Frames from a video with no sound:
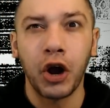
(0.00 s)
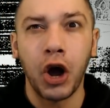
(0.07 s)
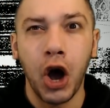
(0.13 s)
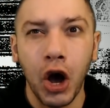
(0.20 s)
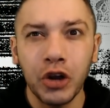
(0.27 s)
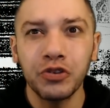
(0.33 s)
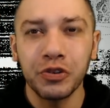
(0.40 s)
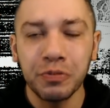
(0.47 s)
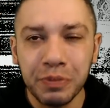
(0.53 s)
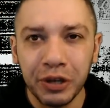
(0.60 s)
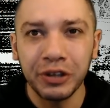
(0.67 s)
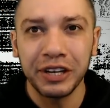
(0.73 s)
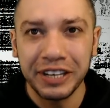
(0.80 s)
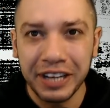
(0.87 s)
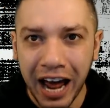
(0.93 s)
$100
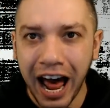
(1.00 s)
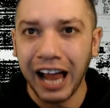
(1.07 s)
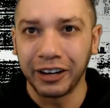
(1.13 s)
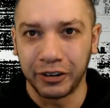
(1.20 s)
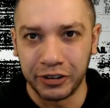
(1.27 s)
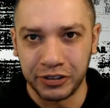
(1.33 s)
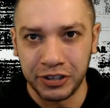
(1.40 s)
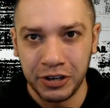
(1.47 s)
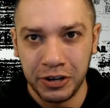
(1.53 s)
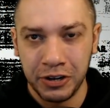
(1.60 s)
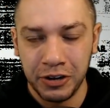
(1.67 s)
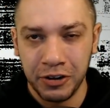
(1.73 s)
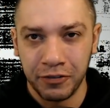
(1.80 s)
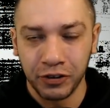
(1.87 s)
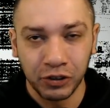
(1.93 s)
million
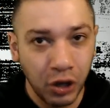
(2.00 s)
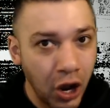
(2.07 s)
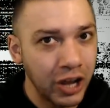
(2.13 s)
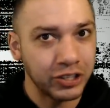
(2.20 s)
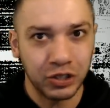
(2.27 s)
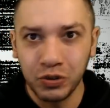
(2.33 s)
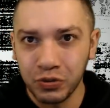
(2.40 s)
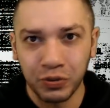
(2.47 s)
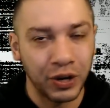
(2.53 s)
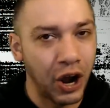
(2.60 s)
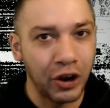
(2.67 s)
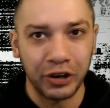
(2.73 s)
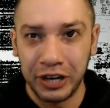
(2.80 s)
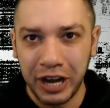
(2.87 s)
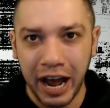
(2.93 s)
for lawsuits
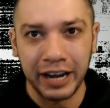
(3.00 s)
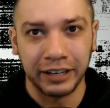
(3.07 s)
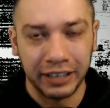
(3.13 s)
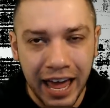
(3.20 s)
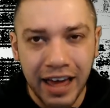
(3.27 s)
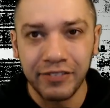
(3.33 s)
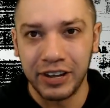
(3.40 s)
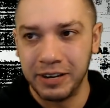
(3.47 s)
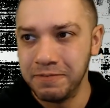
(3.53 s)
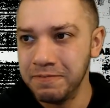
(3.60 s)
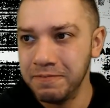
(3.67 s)
regarding 9/11.